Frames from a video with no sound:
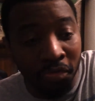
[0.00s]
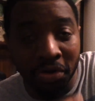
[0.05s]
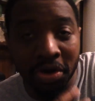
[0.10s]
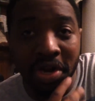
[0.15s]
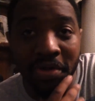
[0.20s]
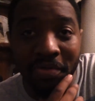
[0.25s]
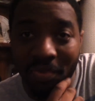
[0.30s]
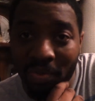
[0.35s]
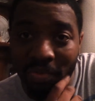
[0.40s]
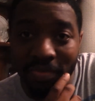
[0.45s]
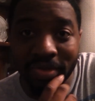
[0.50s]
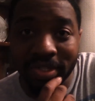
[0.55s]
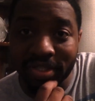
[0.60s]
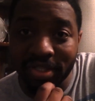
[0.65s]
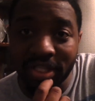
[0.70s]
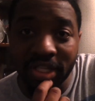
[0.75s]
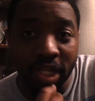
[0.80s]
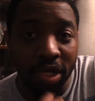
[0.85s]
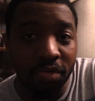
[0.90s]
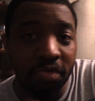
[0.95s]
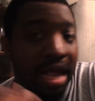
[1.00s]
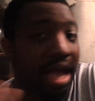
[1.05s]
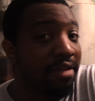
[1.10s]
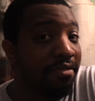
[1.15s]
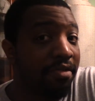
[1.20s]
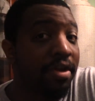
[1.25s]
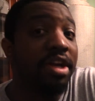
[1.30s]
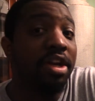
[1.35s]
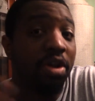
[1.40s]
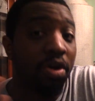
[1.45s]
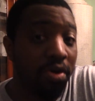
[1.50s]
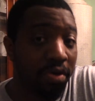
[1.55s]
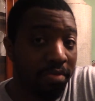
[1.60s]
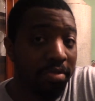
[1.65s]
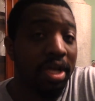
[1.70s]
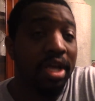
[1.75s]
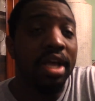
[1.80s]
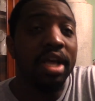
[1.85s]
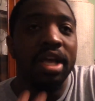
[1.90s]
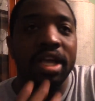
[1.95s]
and everyone was, not afraid to go
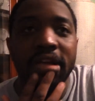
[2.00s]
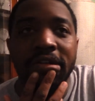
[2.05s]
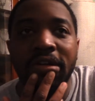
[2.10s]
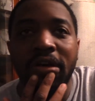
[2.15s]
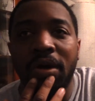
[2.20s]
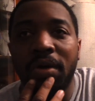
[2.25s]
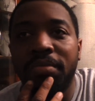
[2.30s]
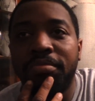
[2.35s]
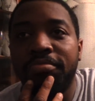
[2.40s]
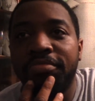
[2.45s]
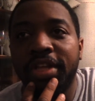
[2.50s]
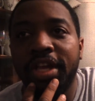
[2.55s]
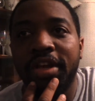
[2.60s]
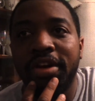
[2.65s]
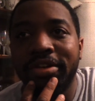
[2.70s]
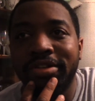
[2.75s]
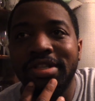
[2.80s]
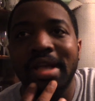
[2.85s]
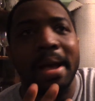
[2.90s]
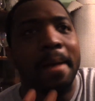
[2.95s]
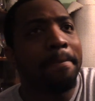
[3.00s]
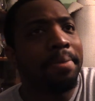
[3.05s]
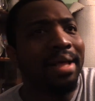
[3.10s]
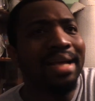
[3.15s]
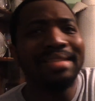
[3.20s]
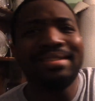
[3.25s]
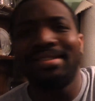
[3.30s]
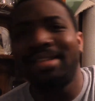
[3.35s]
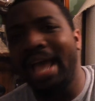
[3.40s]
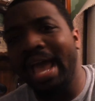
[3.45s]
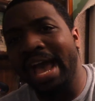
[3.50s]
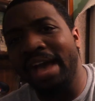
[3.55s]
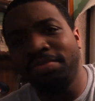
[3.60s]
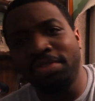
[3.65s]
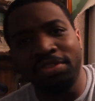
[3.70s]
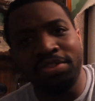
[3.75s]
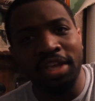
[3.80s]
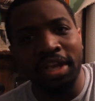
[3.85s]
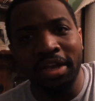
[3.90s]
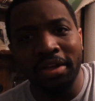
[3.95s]
to, theaters. Plus, half
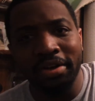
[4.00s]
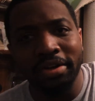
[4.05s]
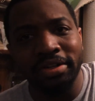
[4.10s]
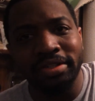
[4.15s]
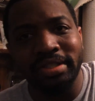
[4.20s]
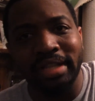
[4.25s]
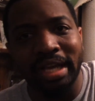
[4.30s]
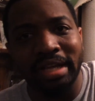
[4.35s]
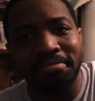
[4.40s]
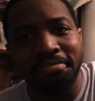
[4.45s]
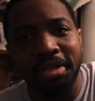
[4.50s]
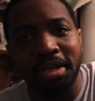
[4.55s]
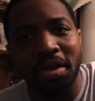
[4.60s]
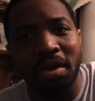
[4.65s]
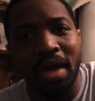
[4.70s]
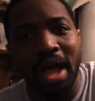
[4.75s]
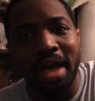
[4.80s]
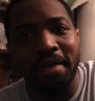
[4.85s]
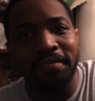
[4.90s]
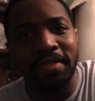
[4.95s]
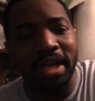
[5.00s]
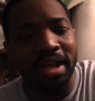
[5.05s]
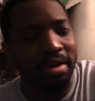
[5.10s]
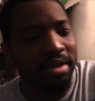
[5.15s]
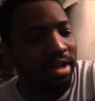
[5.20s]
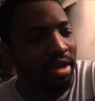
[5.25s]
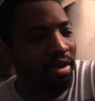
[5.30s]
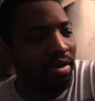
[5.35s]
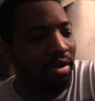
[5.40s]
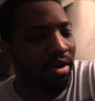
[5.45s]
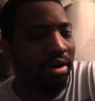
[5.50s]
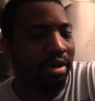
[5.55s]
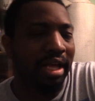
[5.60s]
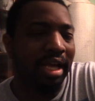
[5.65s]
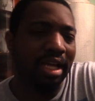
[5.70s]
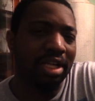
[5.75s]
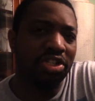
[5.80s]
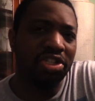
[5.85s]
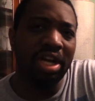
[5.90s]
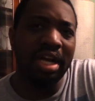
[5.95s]
the theaters,
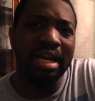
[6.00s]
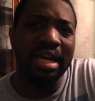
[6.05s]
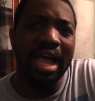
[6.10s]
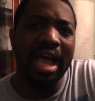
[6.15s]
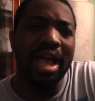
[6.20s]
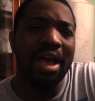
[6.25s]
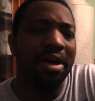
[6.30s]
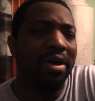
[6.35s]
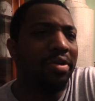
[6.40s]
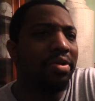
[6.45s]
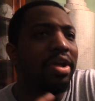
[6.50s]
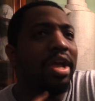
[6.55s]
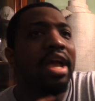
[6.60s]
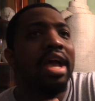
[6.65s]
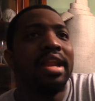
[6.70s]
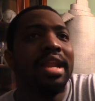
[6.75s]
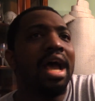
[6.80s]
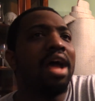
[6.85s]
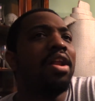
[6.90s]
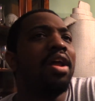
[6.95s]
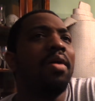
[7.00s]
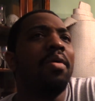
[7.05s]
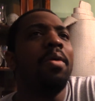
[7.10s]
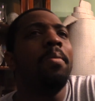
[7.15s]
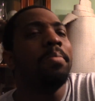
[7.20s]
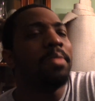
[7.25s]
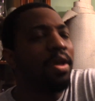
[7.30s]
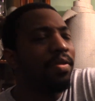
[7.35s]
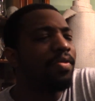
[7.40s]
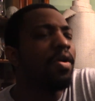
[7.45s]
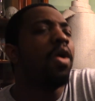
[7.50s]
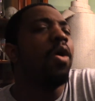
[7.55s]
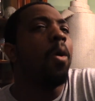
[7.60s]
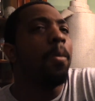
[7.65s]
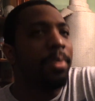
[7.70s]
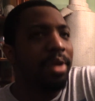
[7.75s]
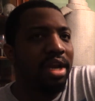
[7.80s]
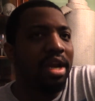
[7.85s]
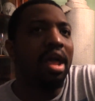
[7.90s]
are, shut down. They're opening